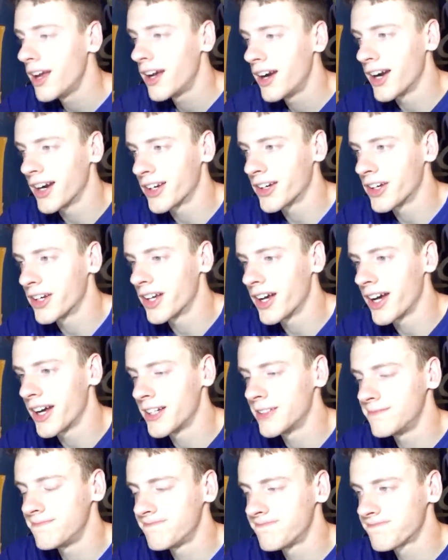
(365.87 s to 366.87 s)
A good
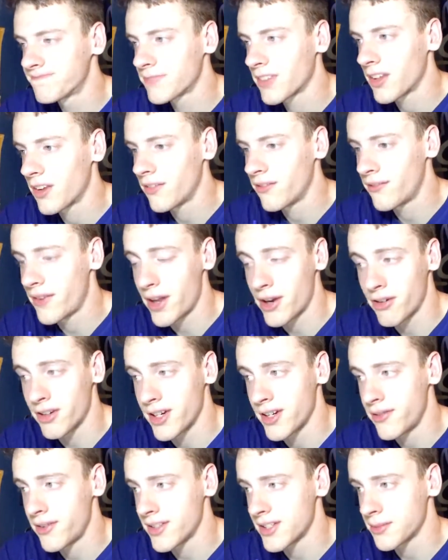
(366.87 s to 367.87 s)
veteran
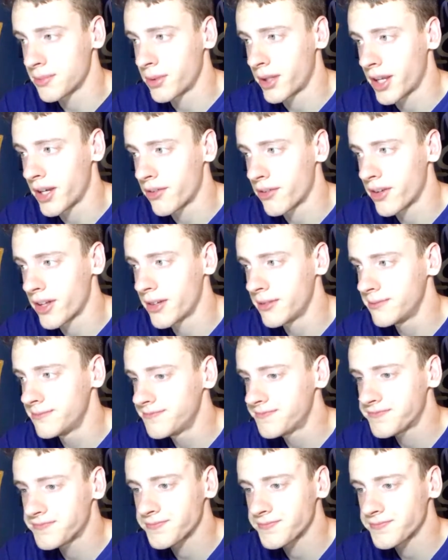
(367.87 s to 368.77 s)
defensive player for them.